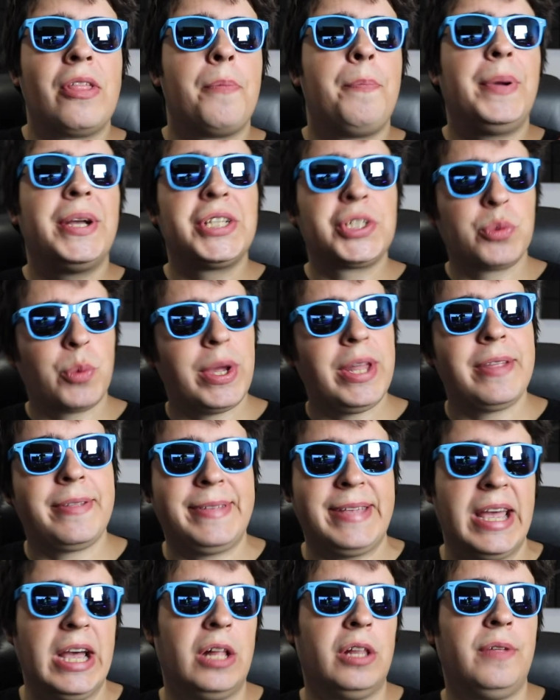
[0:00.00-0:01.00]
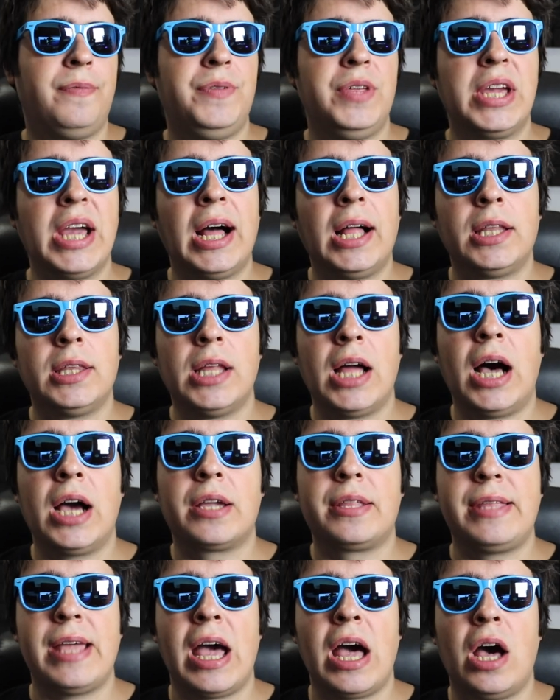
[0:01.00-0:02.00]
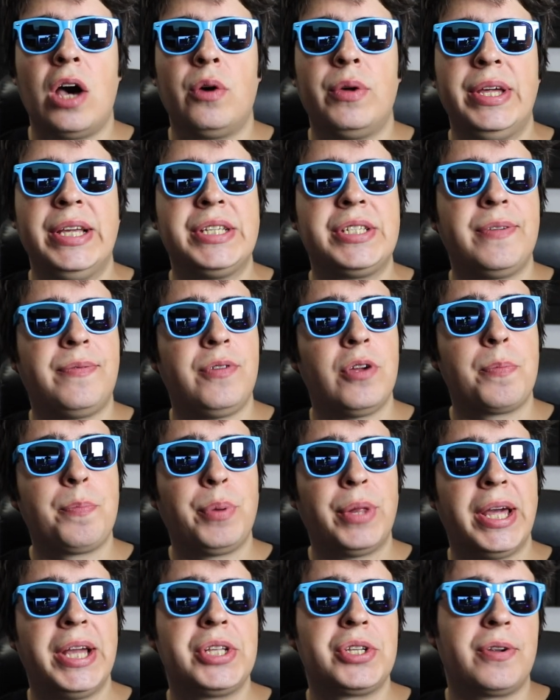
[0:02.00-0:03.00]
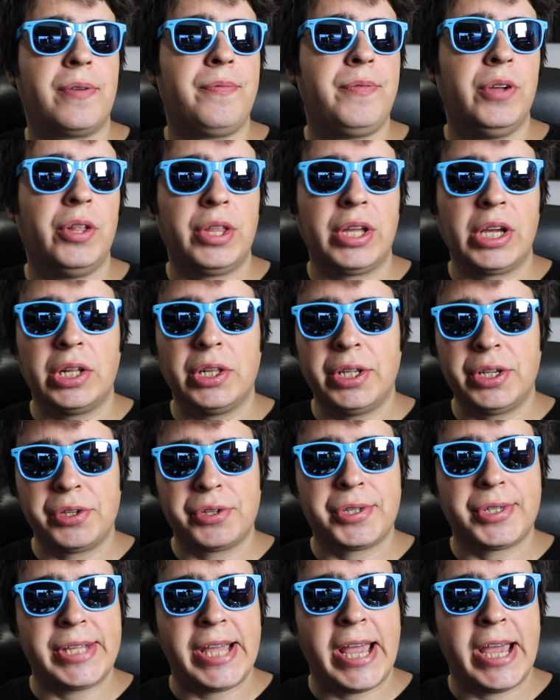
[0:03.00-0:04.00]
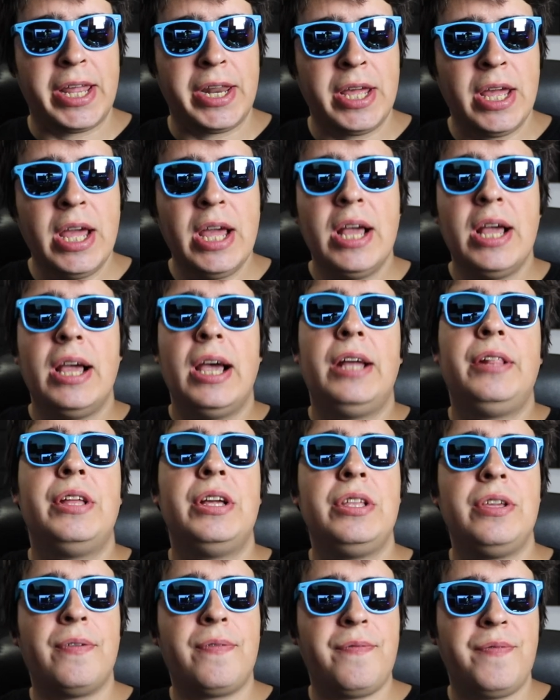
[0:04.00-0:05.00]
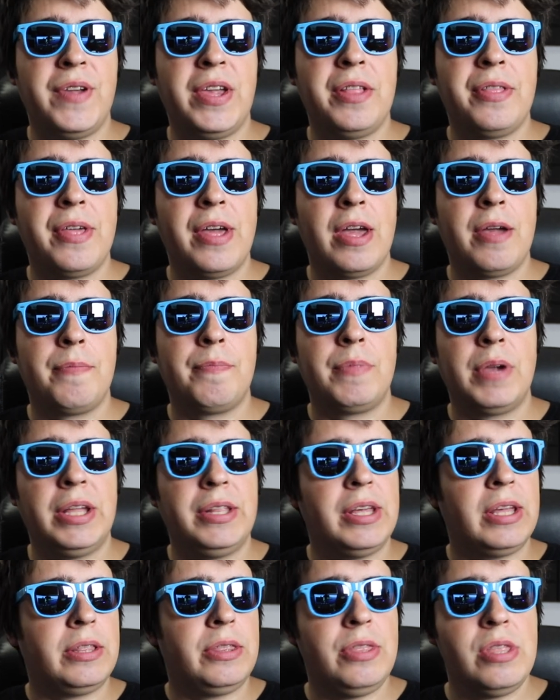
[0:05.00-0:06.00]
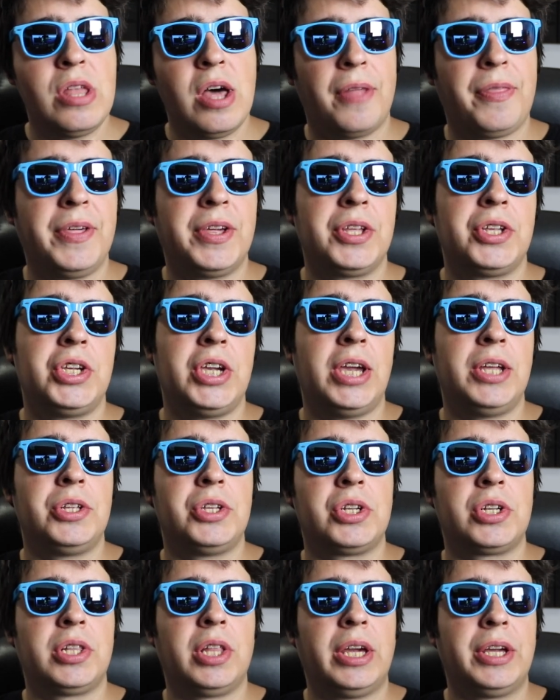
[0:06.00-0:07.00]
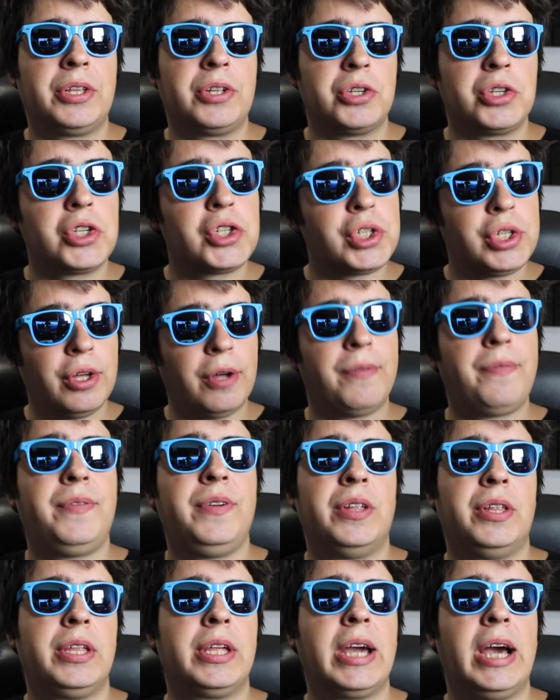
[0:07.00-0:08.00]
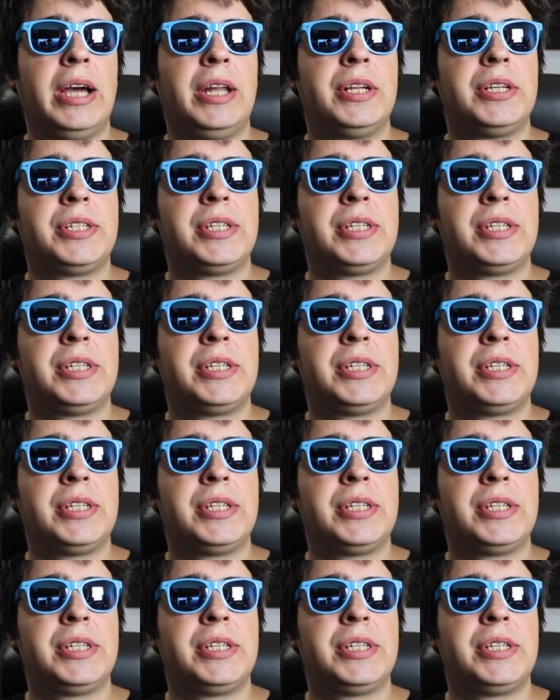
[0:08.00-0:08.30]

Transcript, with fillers: the best way to tell if you got locked out is if your plants are feeling a little sad and then you feed them and then nothing changes, like they're still feeling kind of